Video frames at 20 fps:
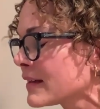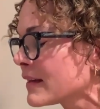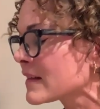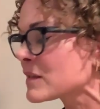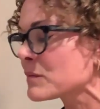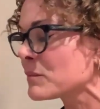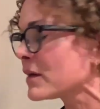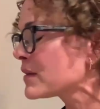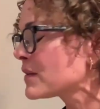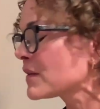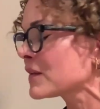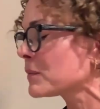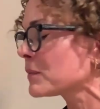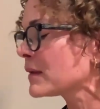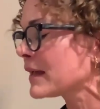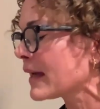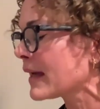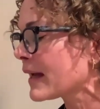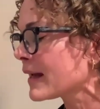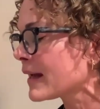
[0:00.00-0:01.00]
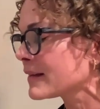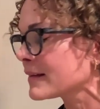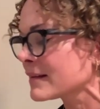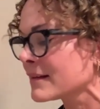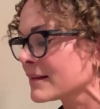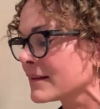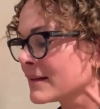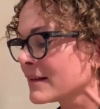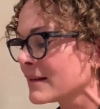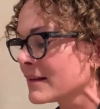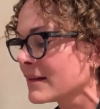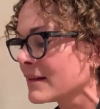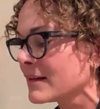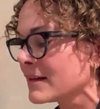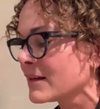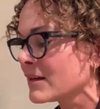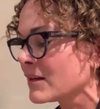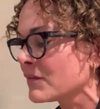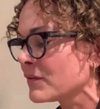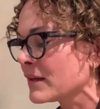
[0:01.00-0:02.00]
as much as we can.
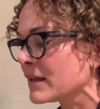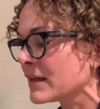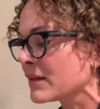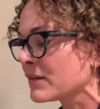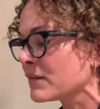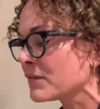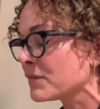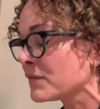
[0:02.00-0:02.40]
If we can